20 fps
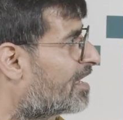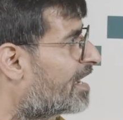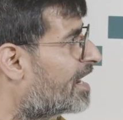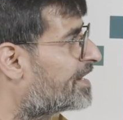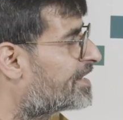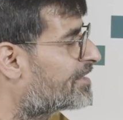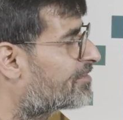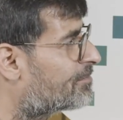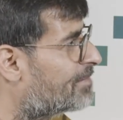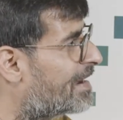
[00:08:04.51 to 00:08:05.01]

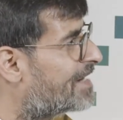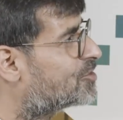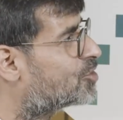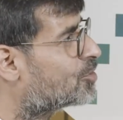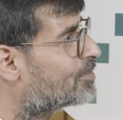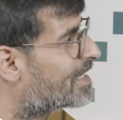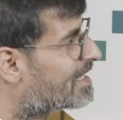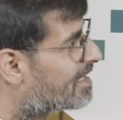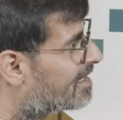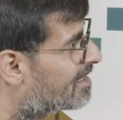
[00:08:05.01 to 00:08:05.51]
it is meant
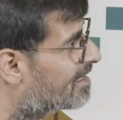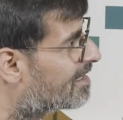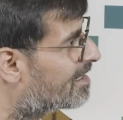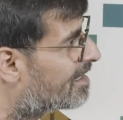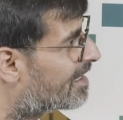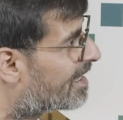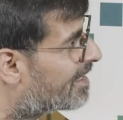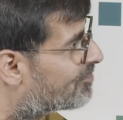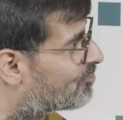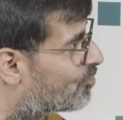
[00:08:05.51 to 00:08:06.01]
to be
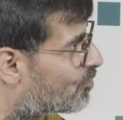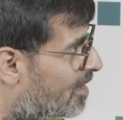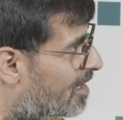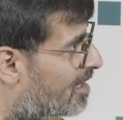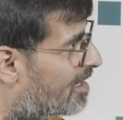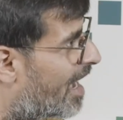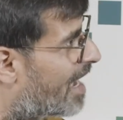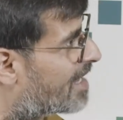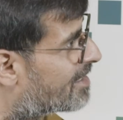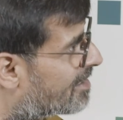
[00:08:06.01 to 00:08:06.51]

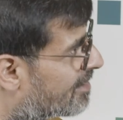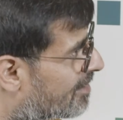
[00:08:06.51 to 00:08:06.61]
insular and,